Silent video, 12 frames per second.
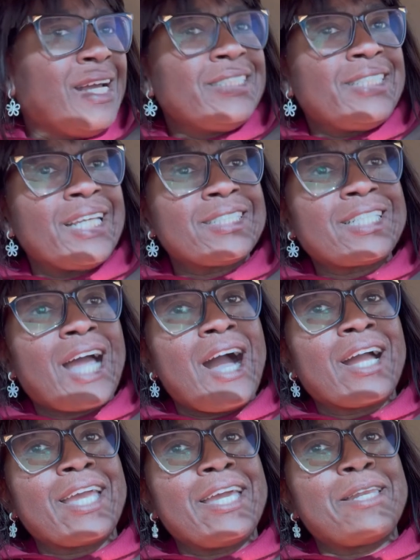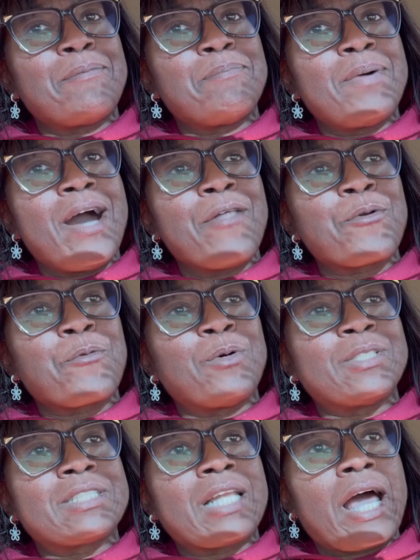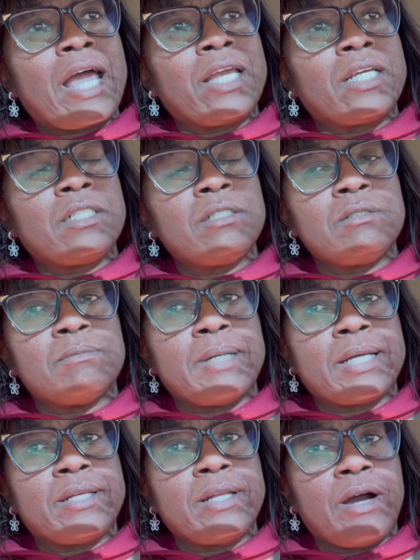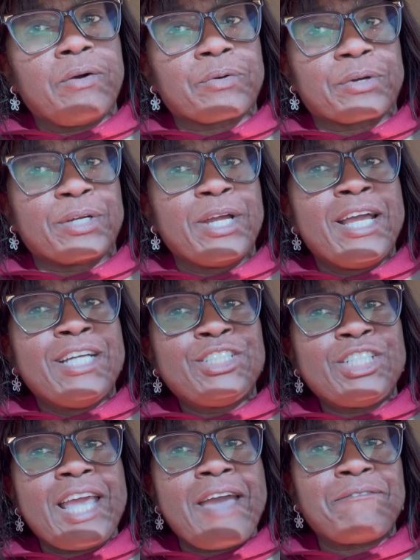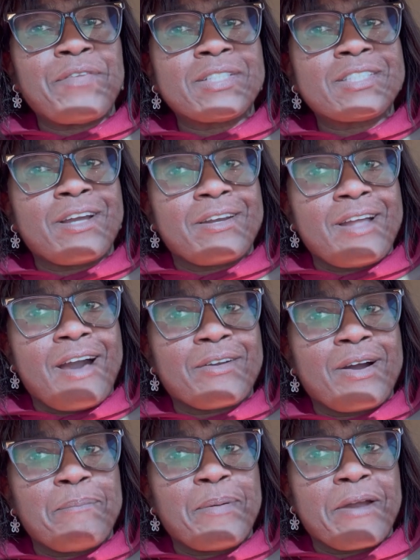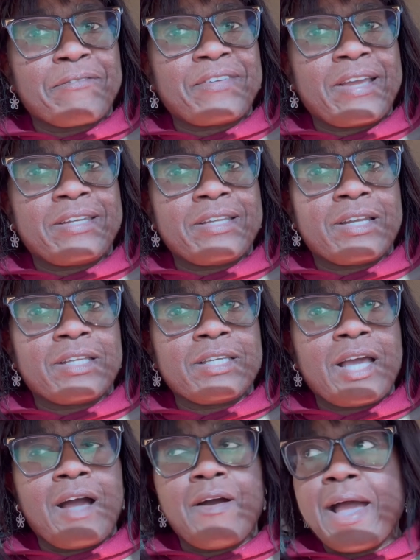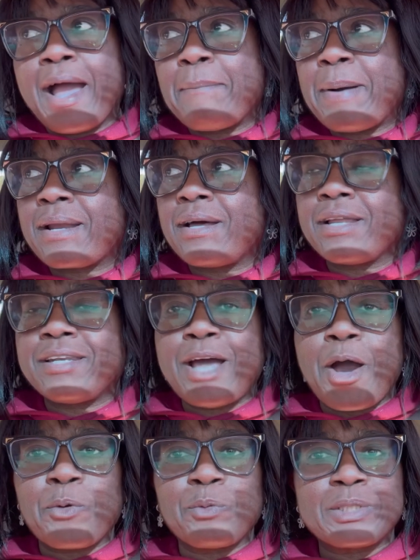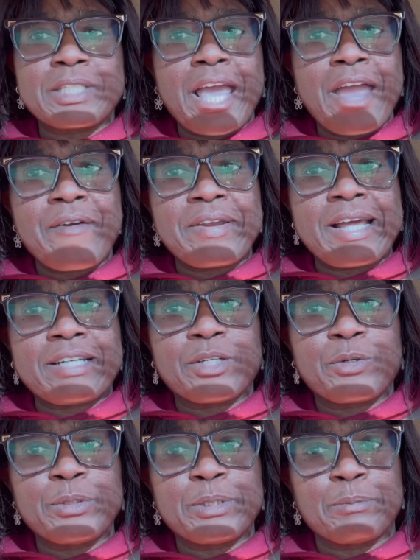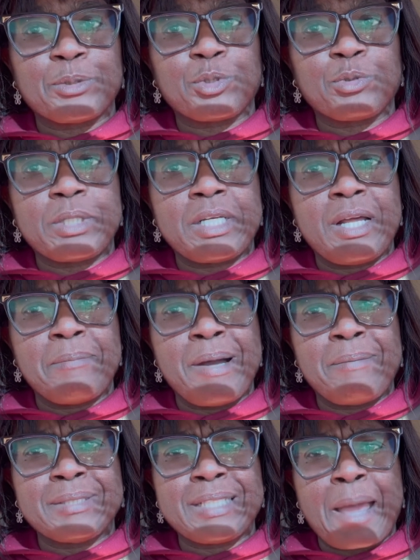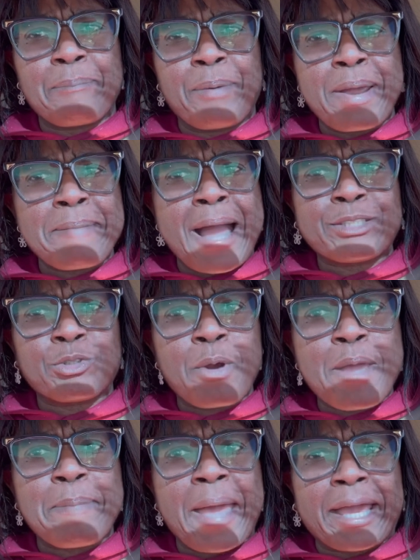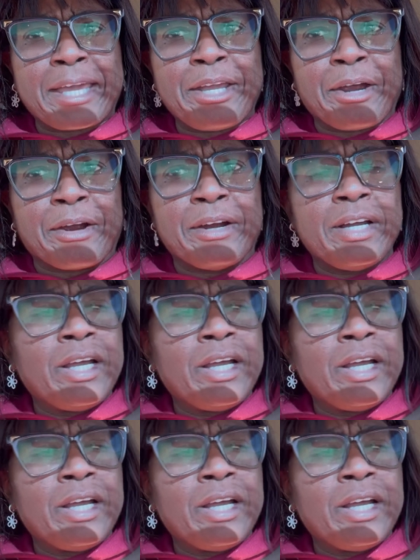TikTok and the mother was like, oh my daughter. She had fixed her daughter a birthday dinner. Y'all, how about her daughter was carrying out the Christmas tree? And her mom was like, bring my tree back here.